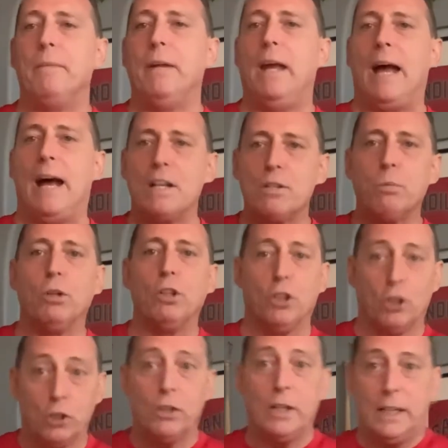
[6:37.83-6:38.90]
as we're
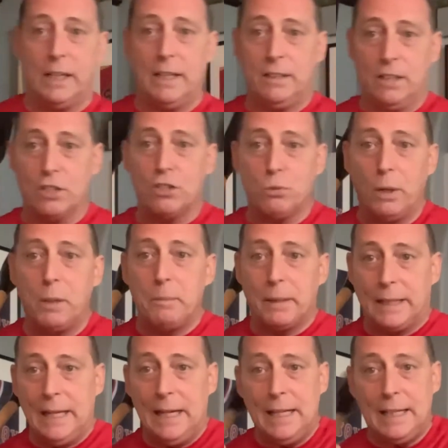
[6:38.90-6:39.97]
learning the swing
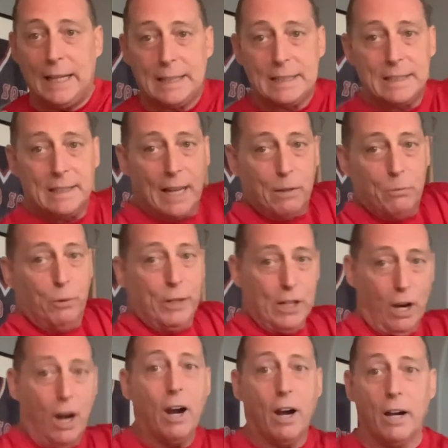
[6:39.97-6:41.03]
mechanics like we
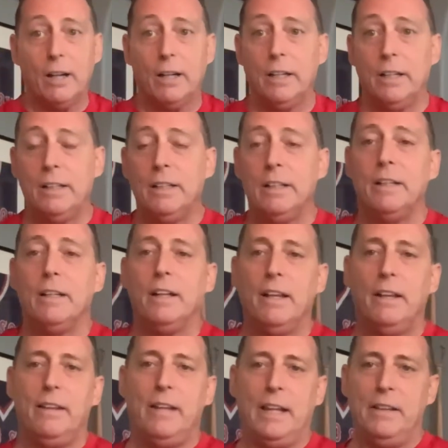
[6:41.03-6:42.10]
are,
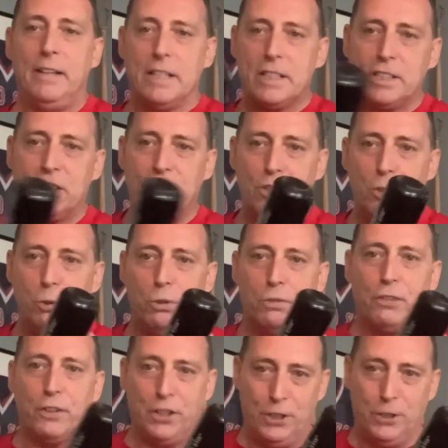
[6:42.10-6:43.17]
then this is the tool
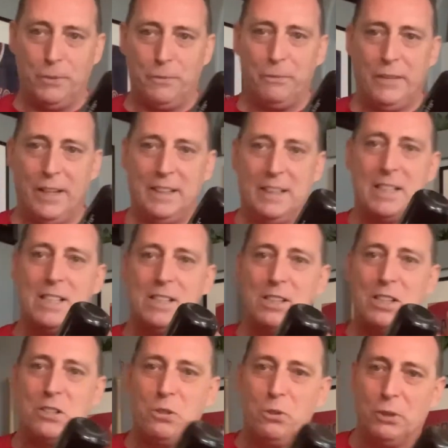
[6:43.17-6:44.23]
for you. And this
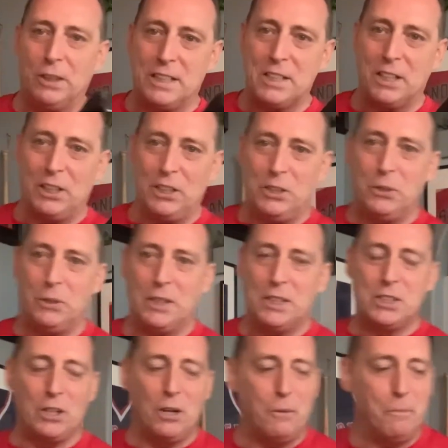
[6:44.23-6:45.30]
is the tool that's gonna do it.
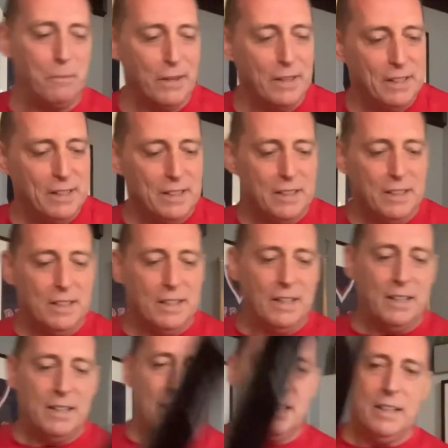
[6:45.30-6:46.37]
So
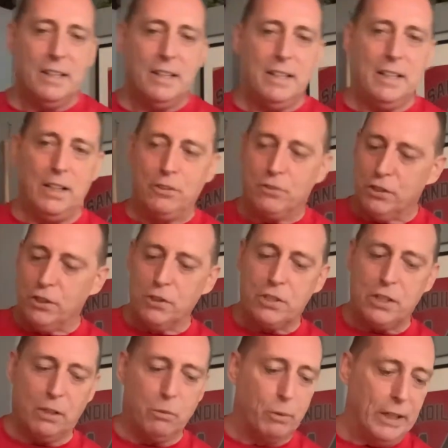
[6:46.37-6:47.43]

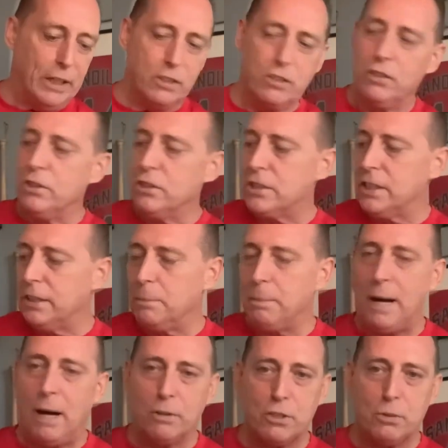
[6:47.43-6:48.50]
reintroducing the
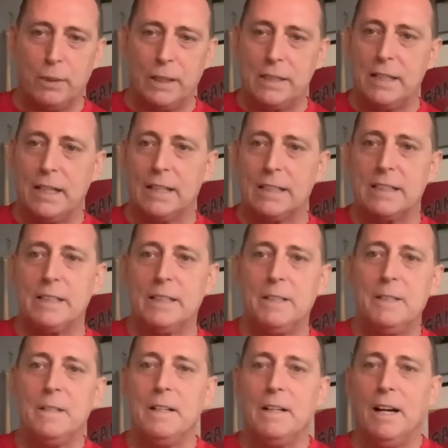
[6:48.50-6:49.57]
Power Swing Sticks.
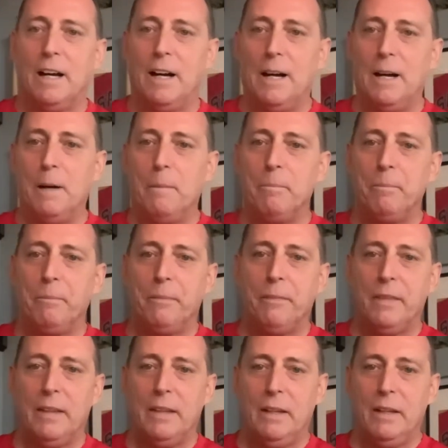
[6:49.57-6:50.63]

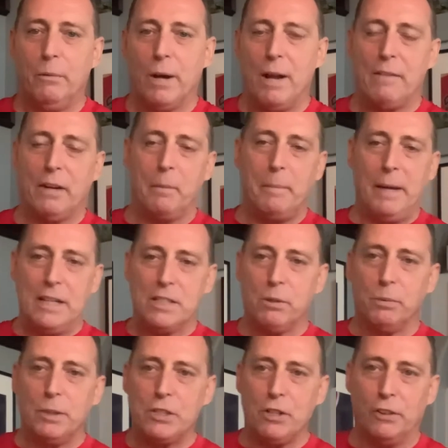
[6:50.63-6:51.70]
We're having amazing
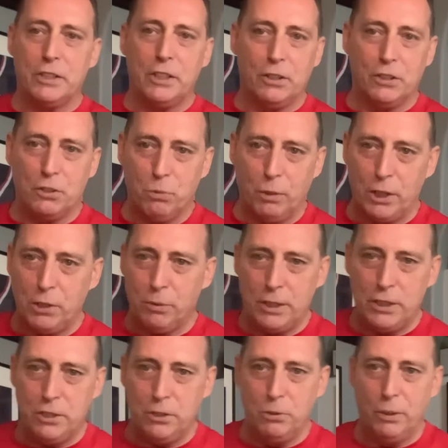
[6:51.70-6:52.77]
results here in
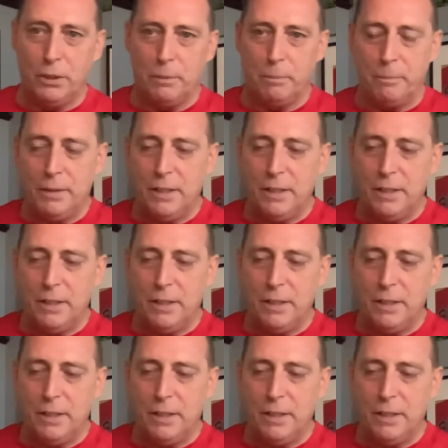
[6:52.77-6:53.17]
2022 with them.